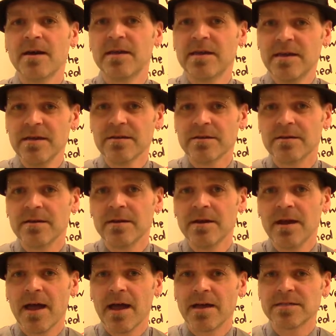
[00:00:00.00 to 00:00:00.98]
here
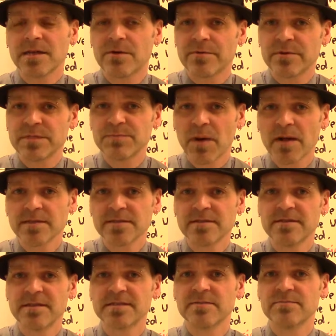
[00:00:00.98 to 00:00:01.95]
as a response
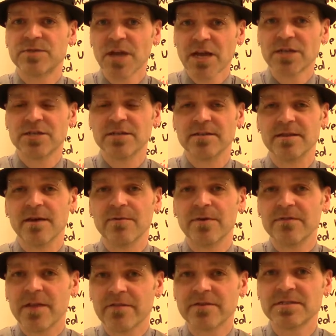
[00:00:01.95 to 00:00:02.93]
to this objection that
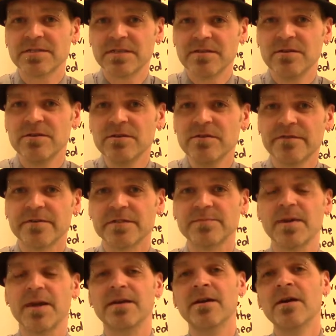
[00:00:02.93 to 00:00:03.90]
we've never seen the universe
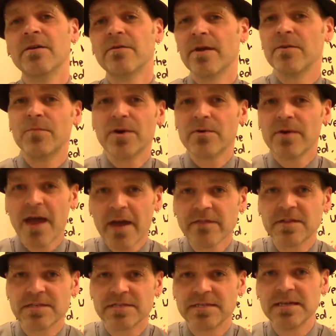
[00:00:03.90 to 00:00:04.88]
made. Right? We don't
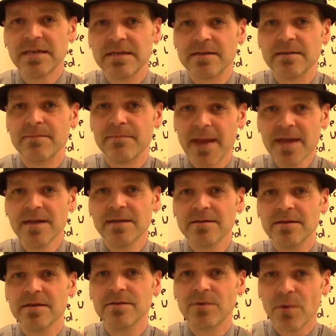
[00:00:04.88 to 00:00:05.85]
have to see it
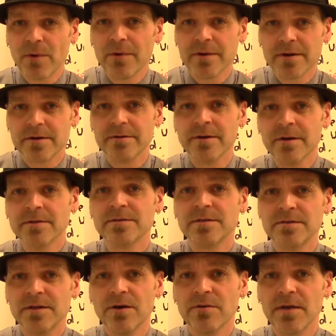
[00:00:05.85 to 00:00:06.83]
made in order
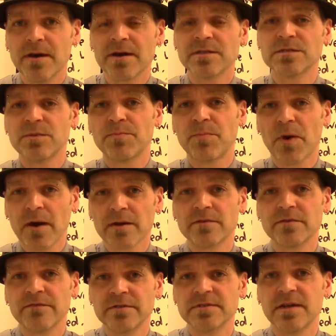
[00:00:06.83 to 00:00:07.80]
to know that it's a
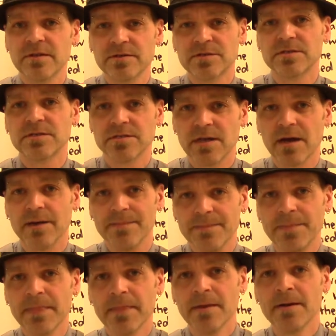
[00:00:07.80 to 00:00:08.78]
product of intelligent design.
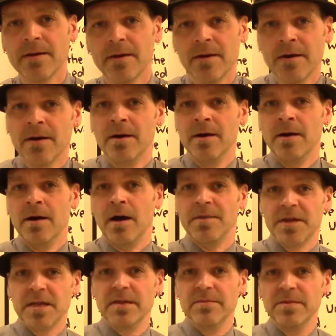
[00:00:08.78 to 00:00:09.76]

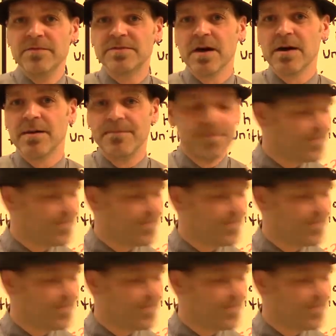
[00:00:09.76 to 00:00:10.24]
And then he moves on.